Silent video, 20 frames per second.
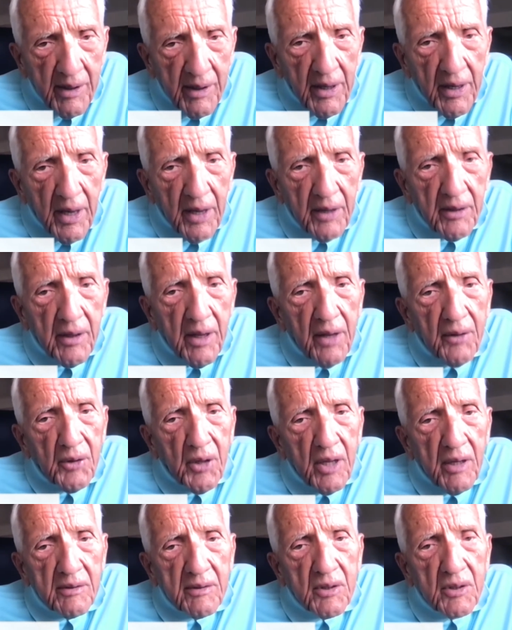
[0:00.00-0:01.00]
And
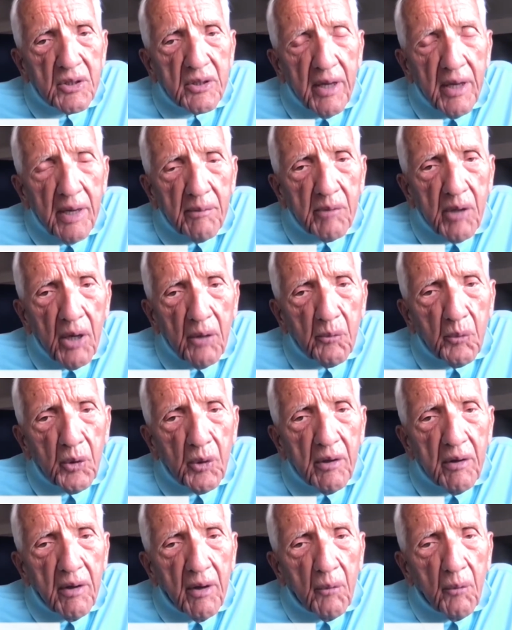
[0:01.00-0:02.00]
then at the same time,
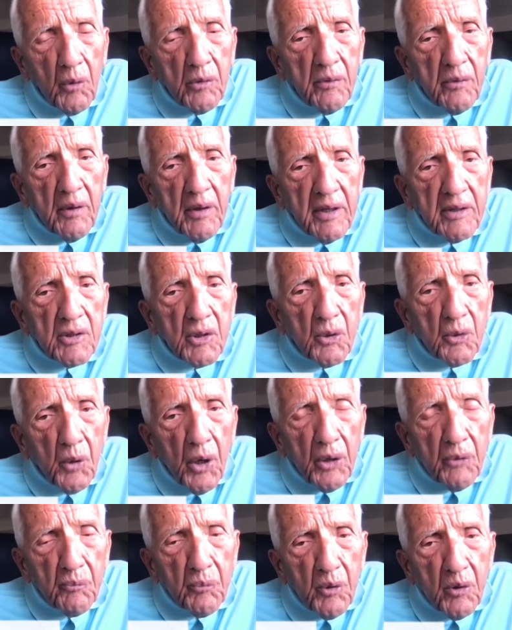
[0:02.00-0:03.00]
when we eat the
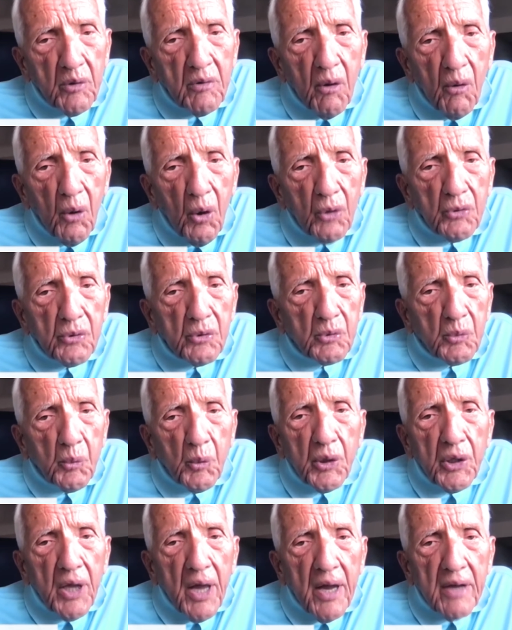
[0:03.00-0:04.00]
right food, all those
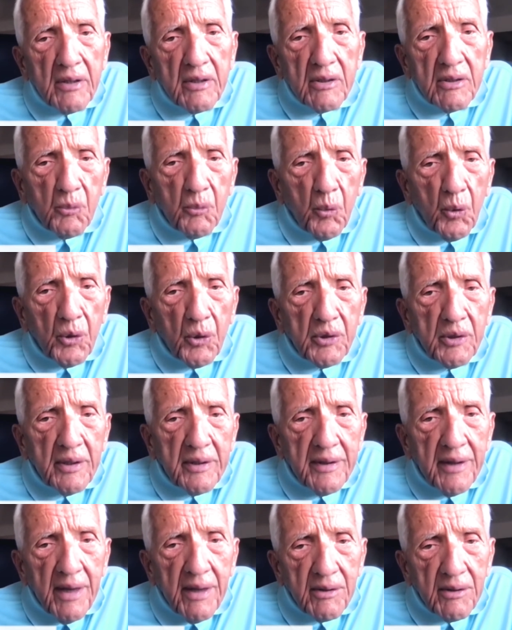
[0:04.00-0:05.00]
reactions work
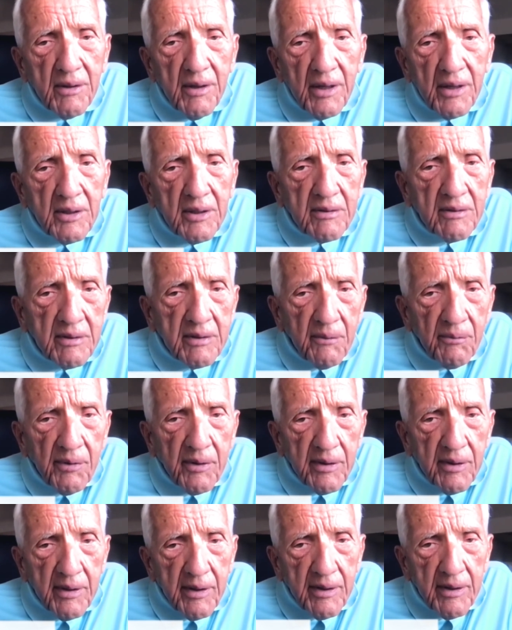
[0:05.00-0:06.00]
together like a
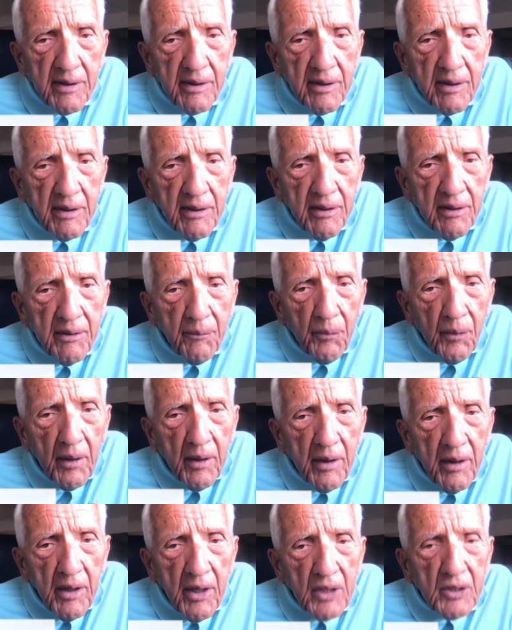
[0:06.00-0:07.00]
symphony.
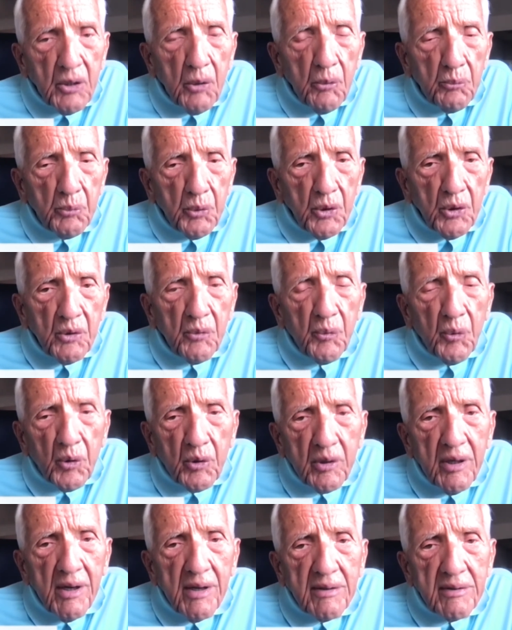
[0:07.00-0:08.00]
It's a beautiful
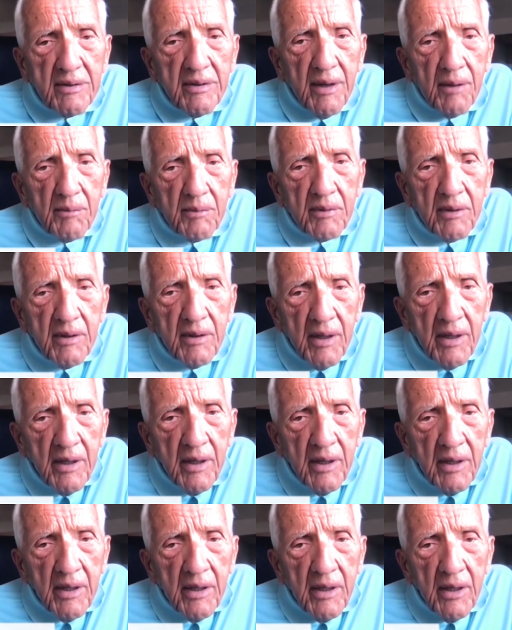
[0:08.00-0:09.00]
concept.
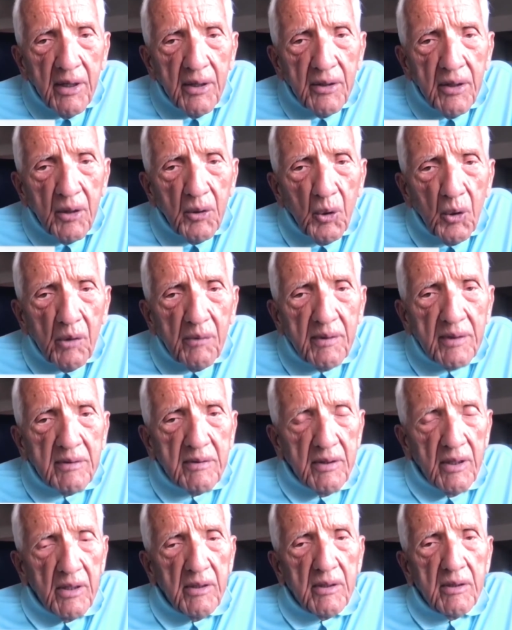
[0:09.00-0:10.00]
And then all of a
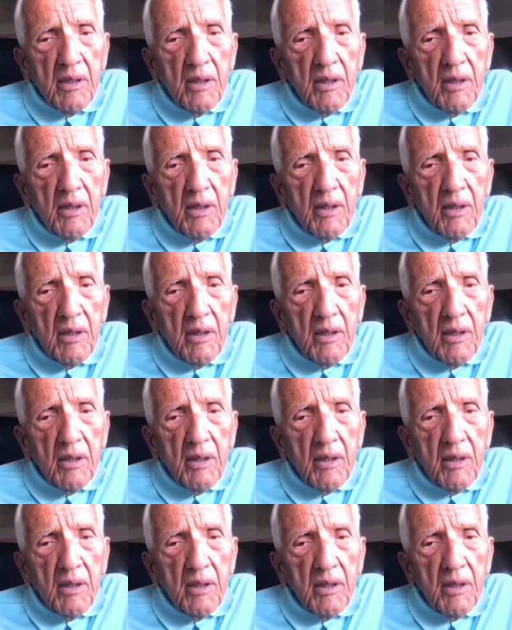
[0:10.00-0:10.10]
sudden